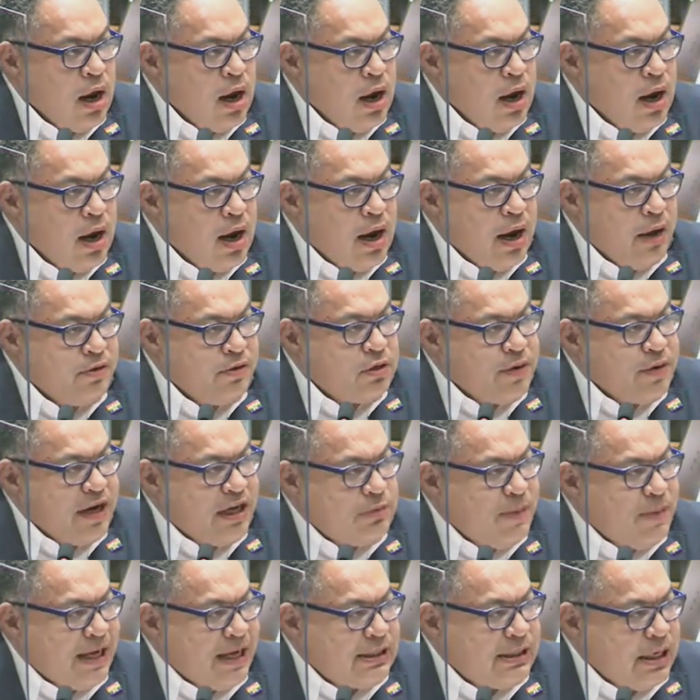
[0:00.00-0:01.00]
I was raised
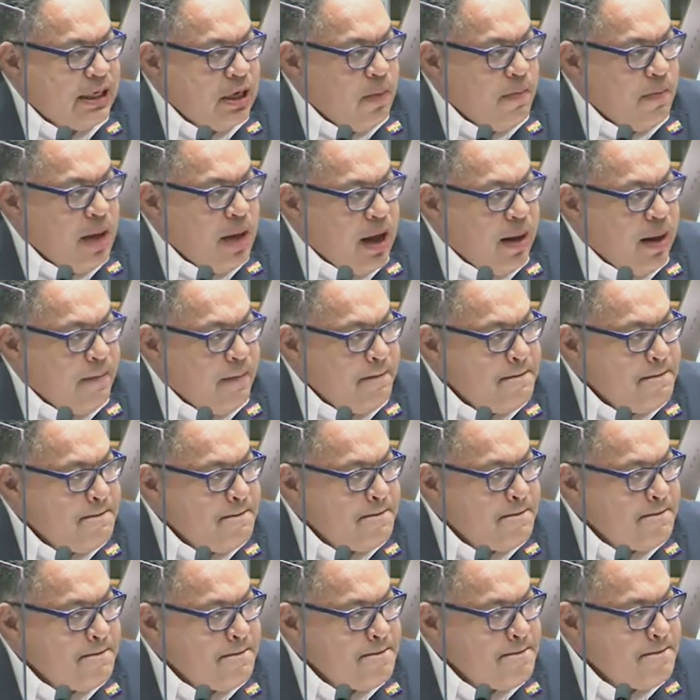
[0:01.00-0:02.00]
by a single mom.
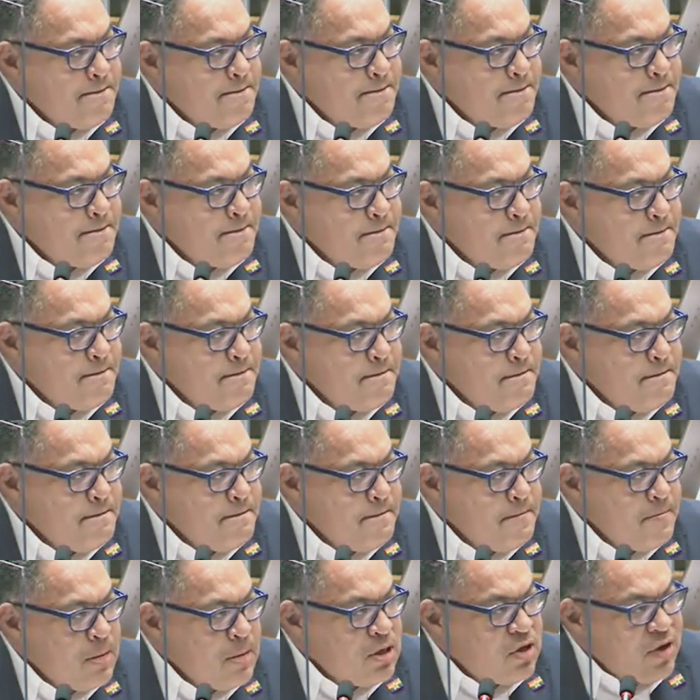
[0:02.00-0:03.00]

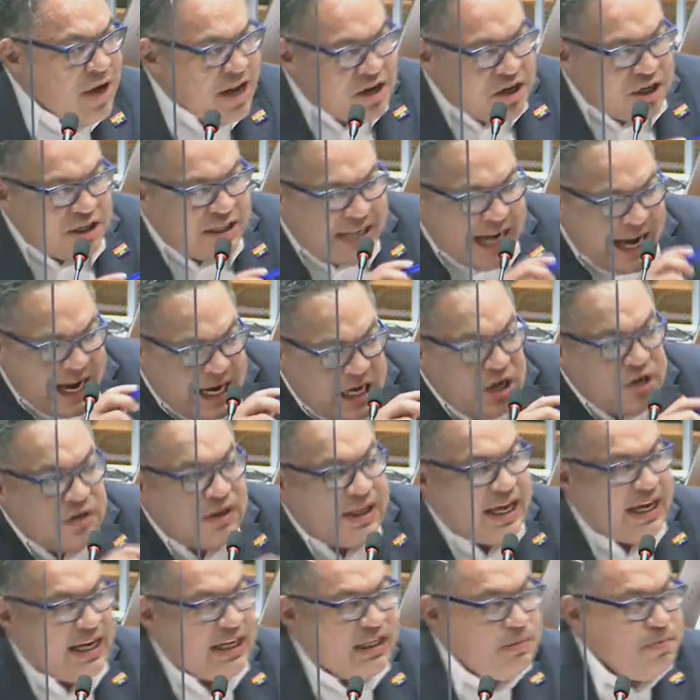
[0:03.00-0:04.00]
So I understand you
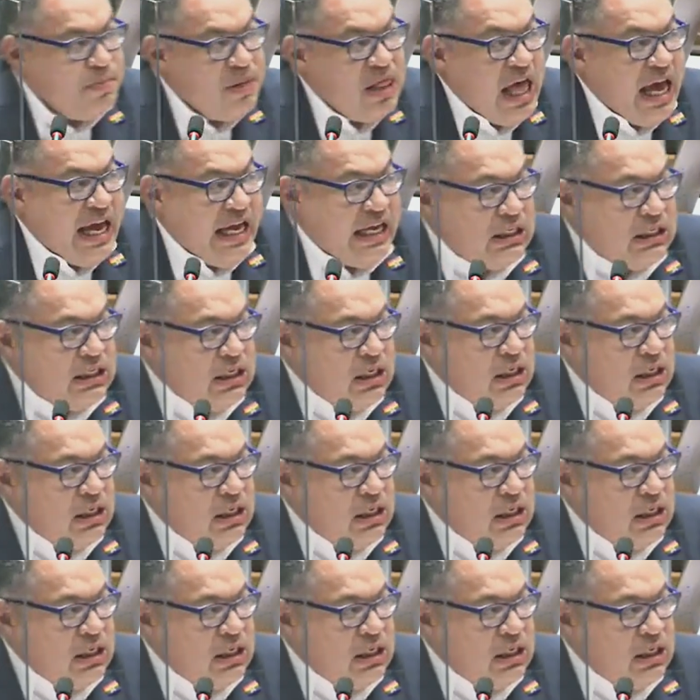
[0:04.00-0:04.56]
ladies' plight.